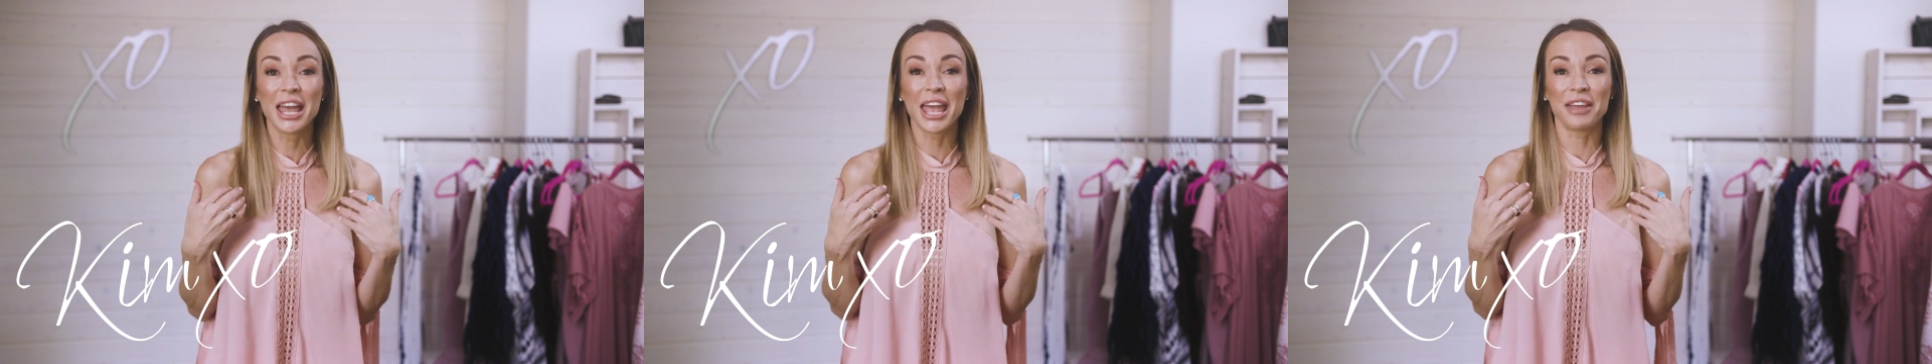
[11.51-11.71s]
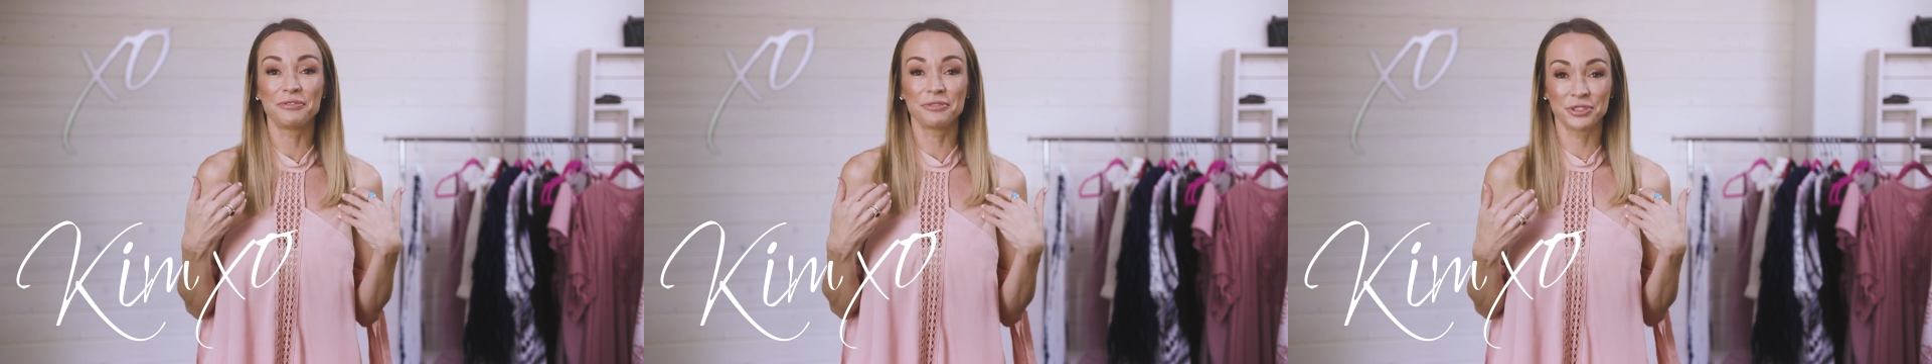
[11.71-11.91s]

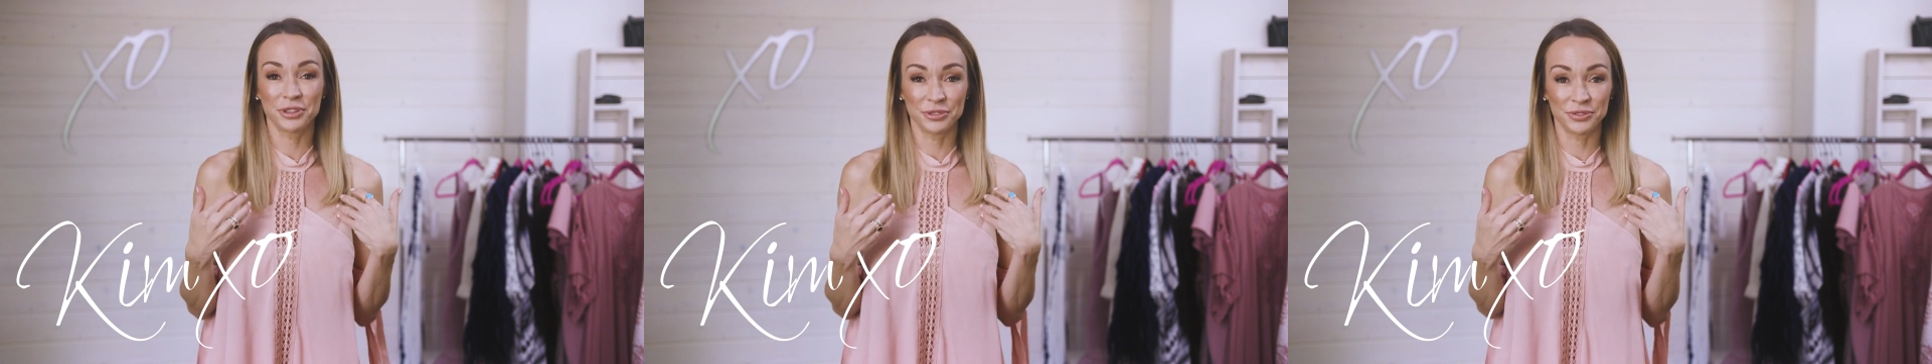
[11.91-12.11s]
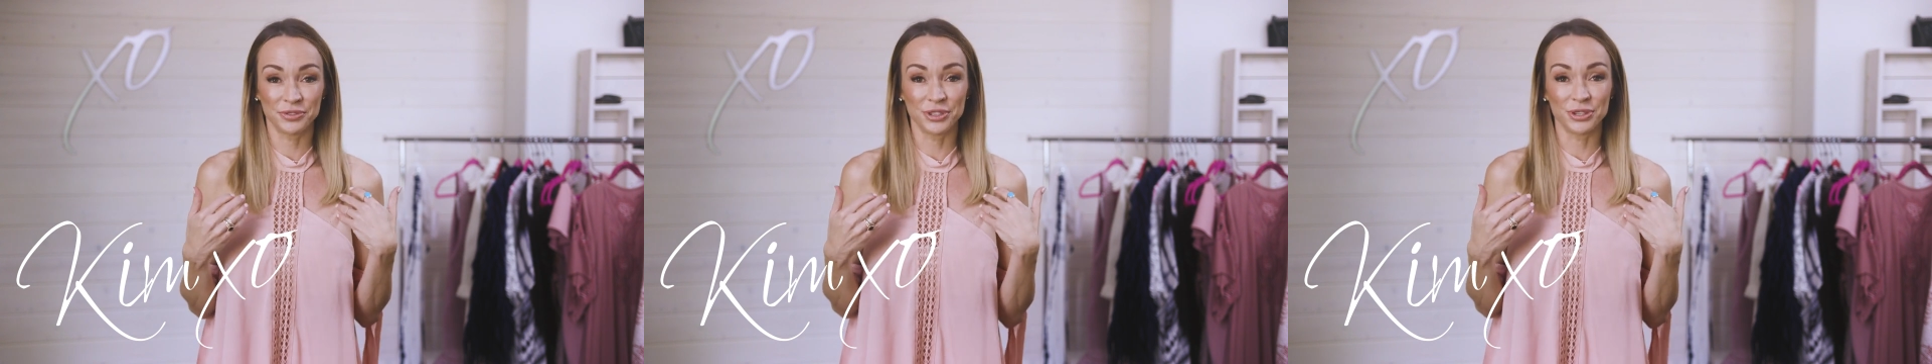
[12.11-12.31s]
And for
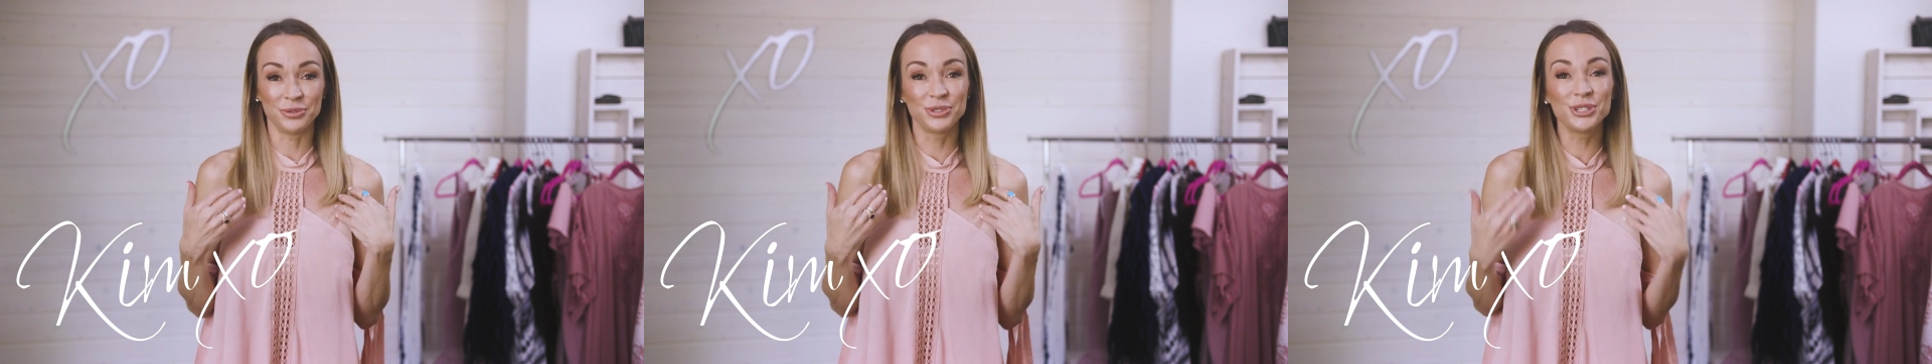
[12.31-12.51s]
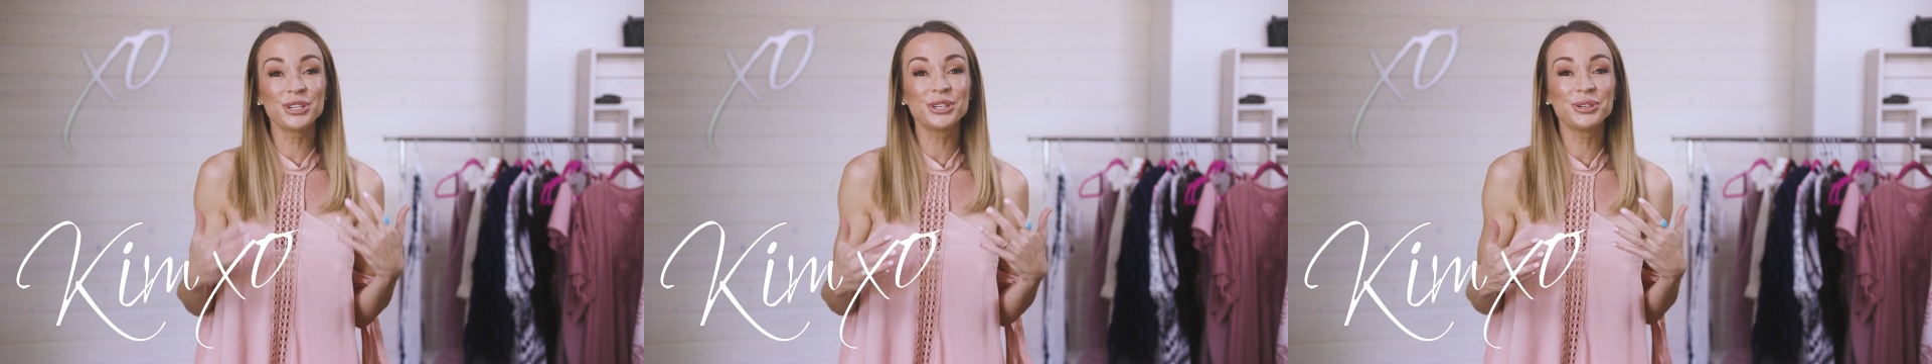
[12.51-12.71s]
those of you who
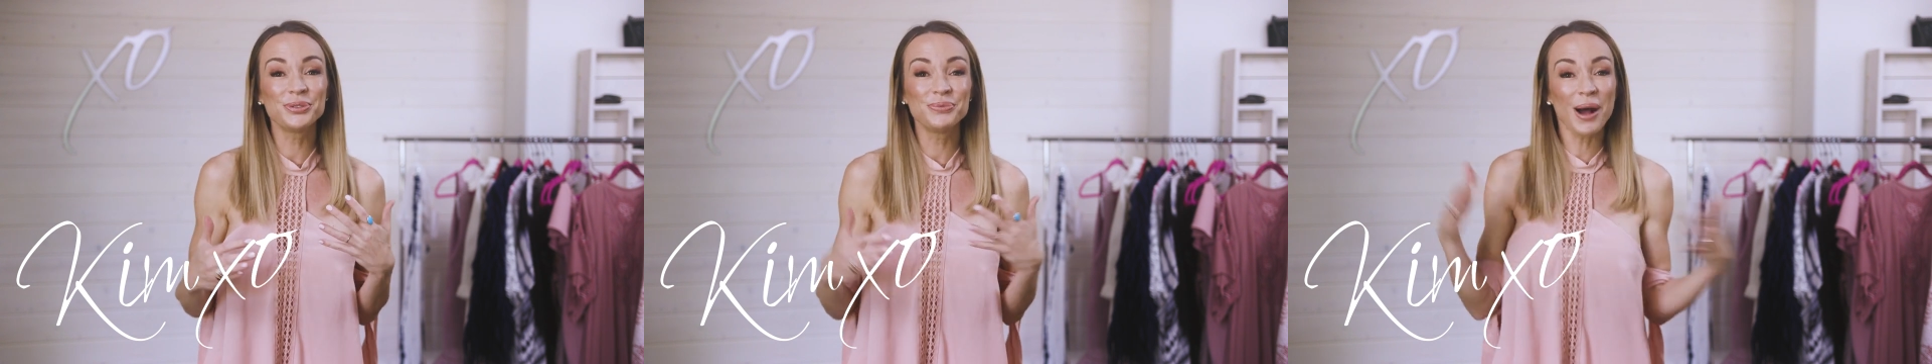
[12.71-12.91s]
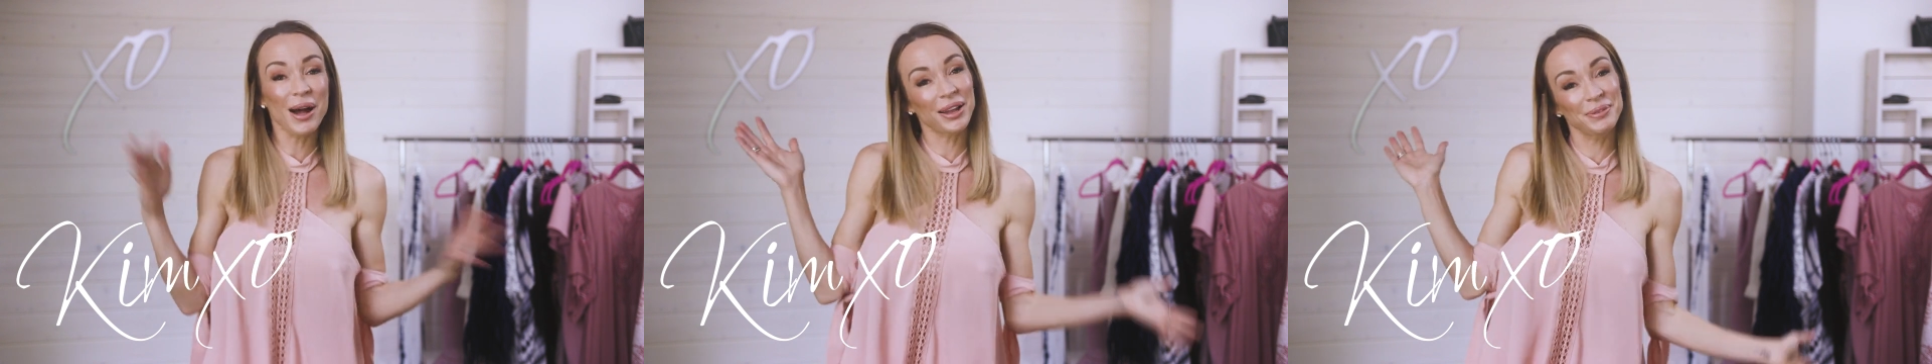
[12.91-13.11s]
do,
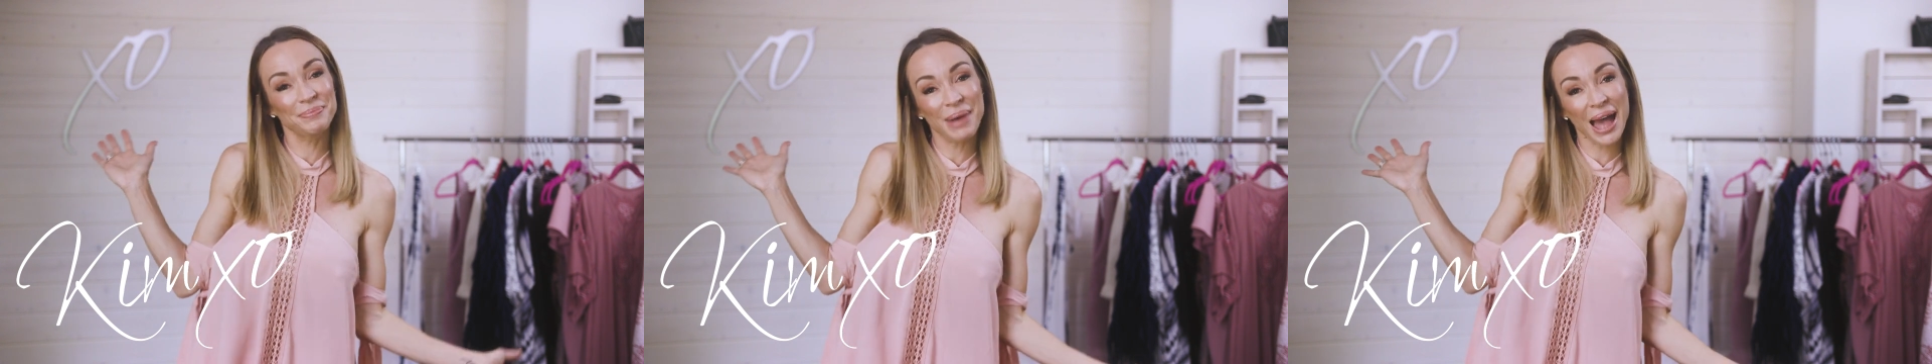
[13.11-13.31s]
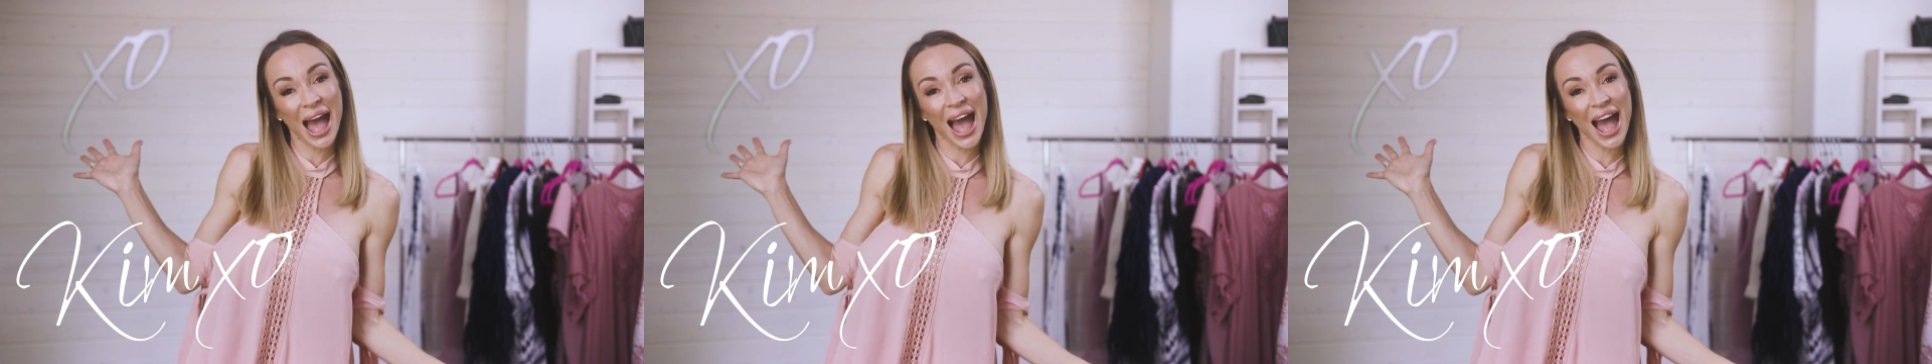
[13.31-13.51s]
welcome
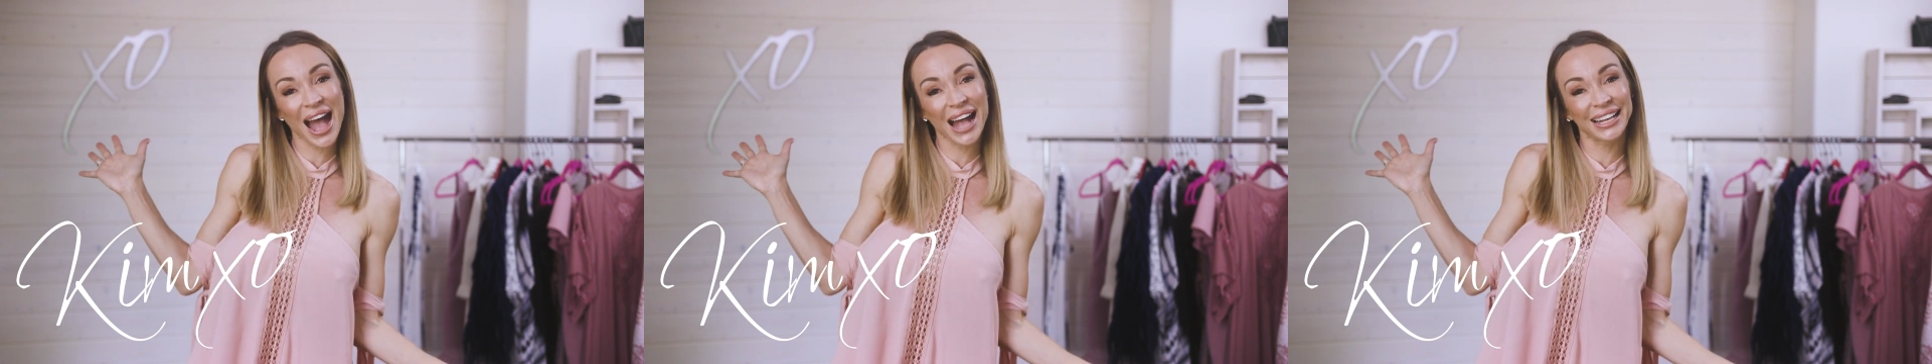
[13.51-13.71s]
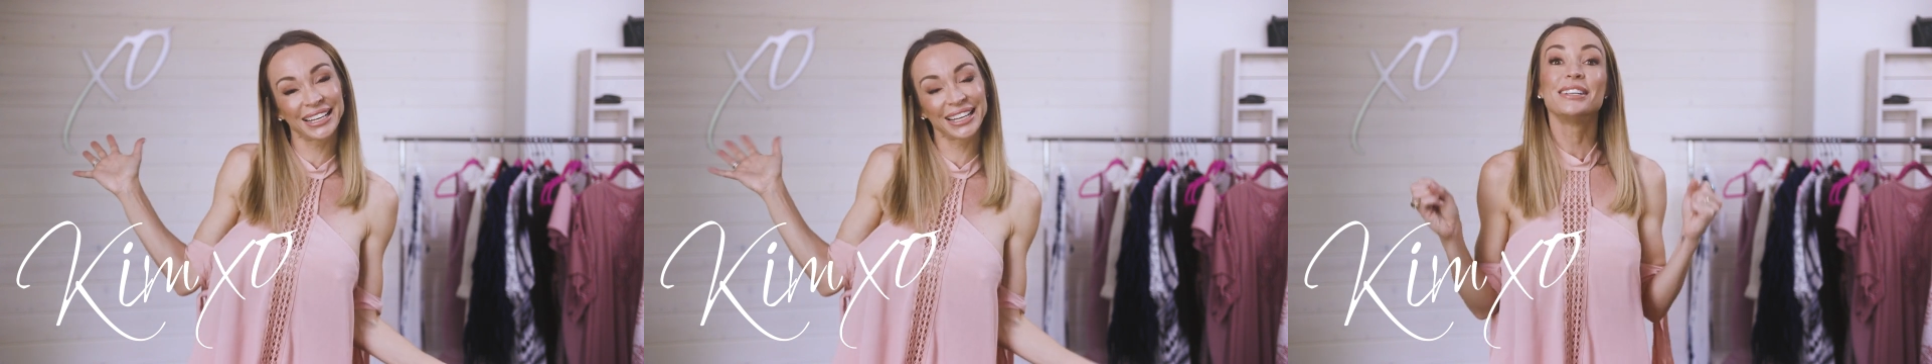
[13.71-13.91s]

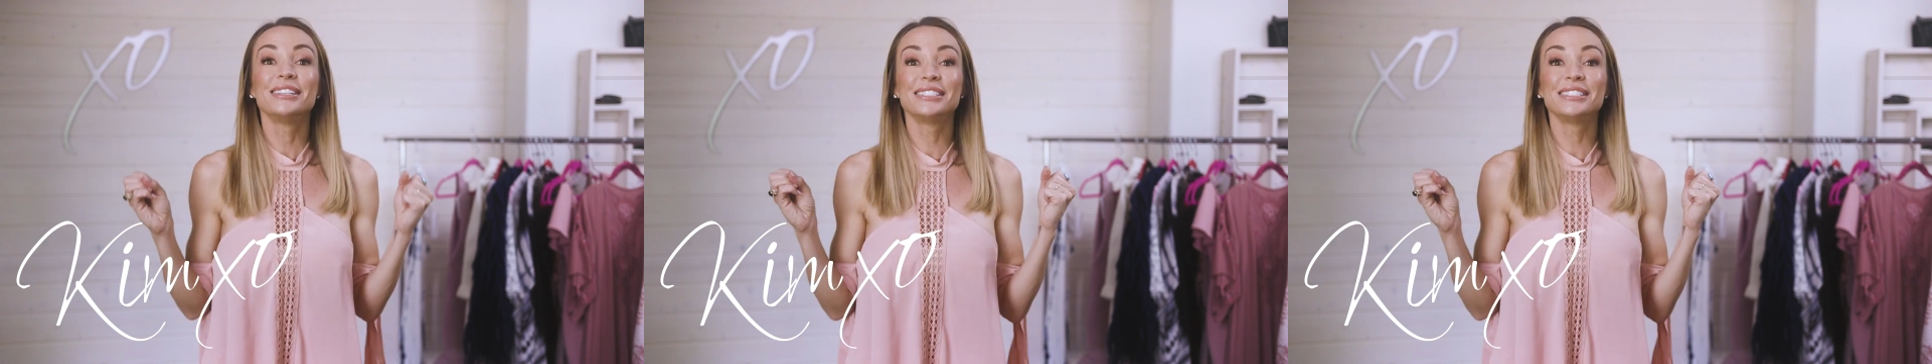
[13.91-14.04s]
back.